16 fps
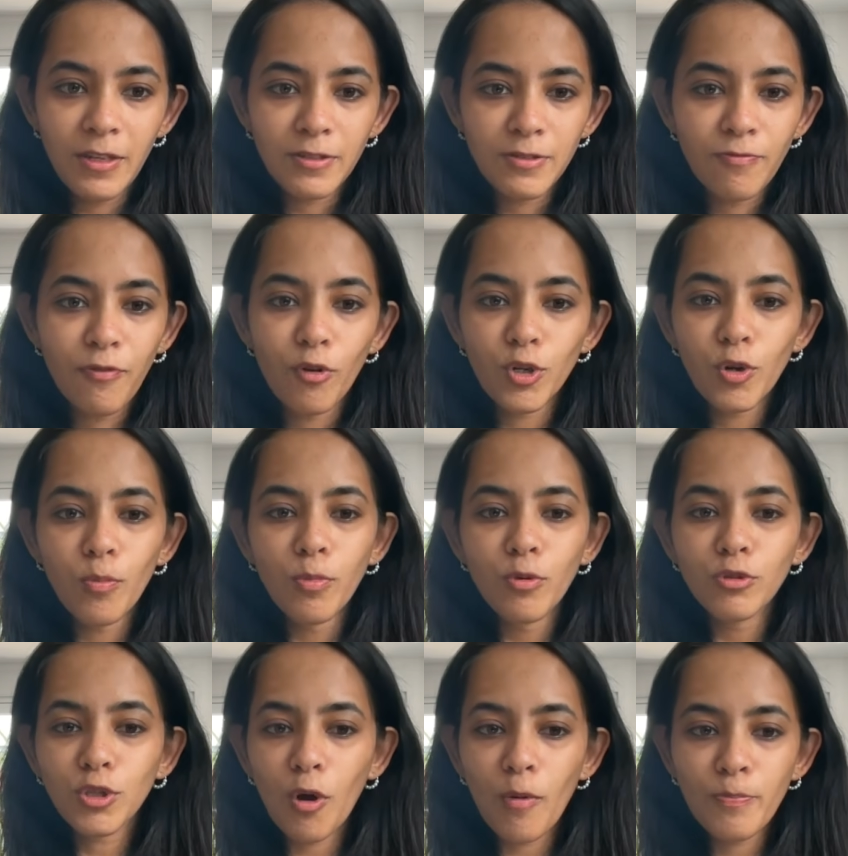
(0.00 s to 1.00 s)
photo
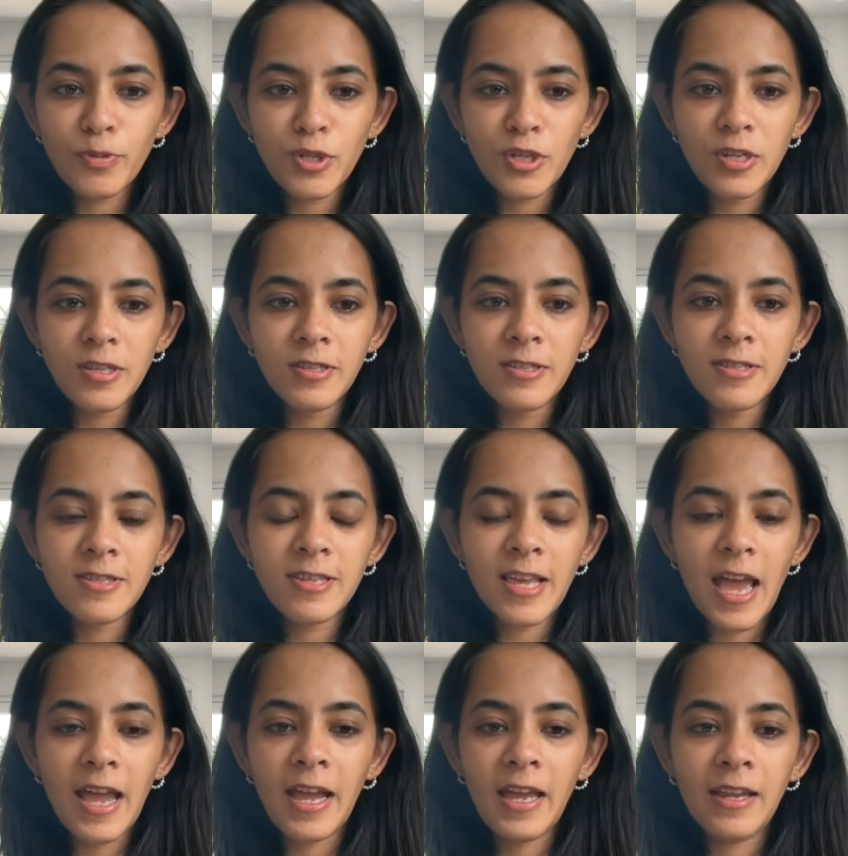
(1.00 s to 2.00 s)
booth options,
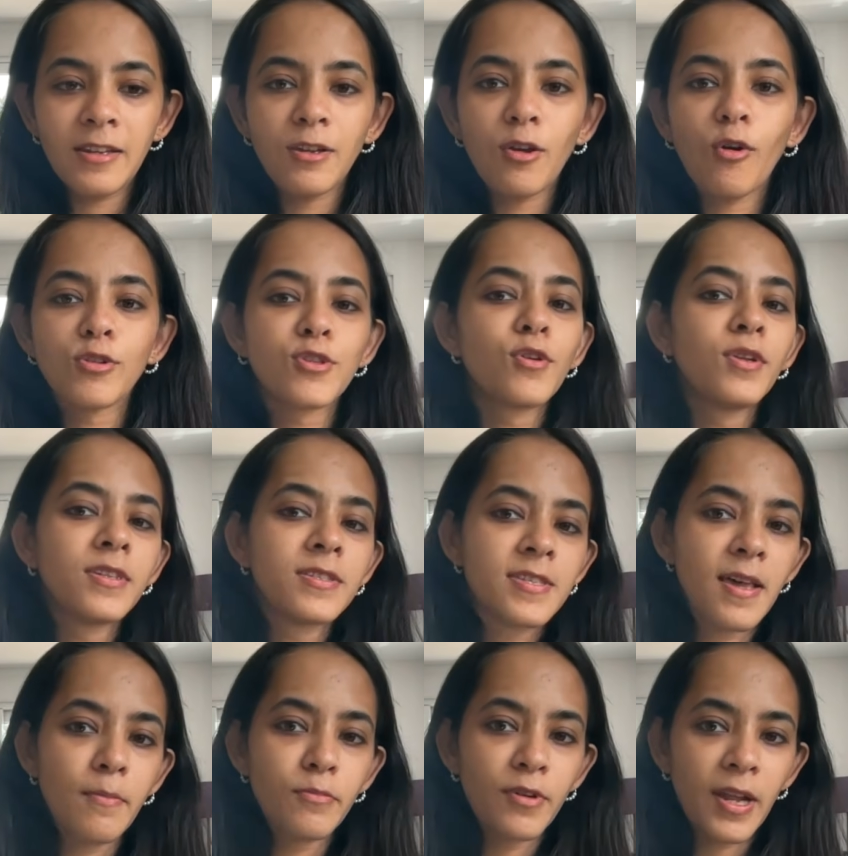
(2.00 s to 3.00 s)
and also in
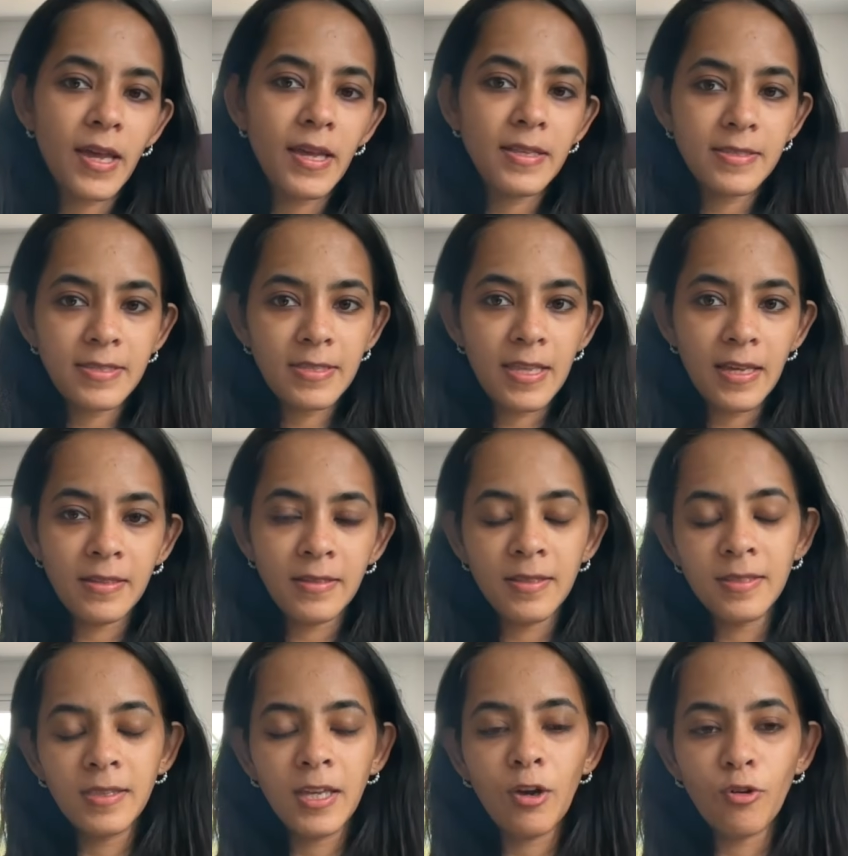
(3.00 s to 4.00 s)
some rides
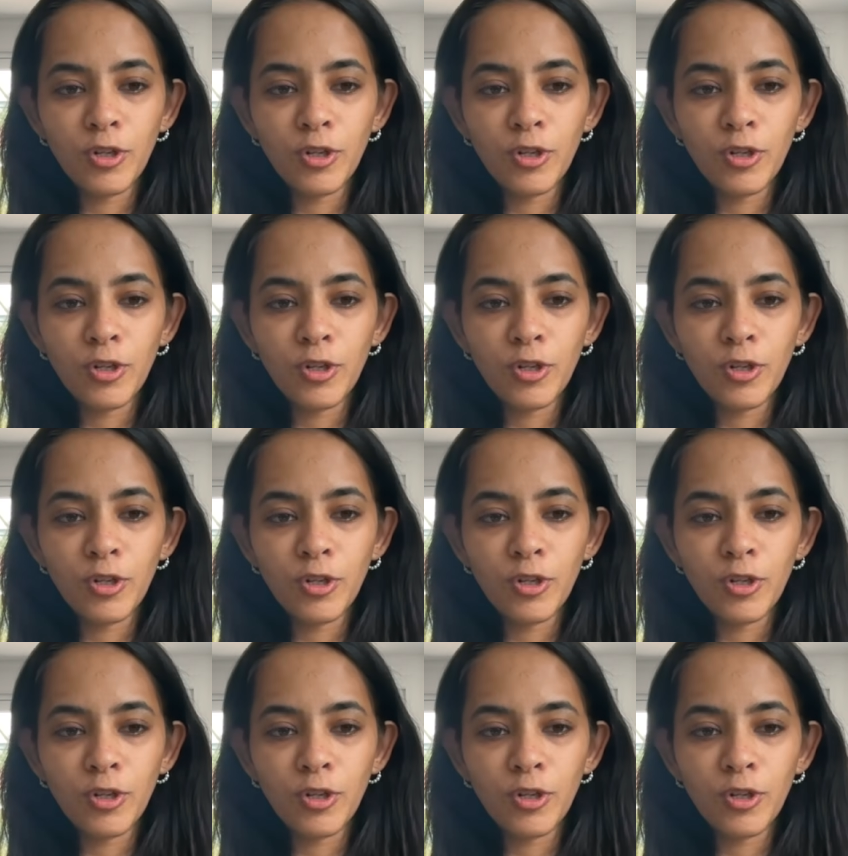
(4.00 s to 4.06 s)
they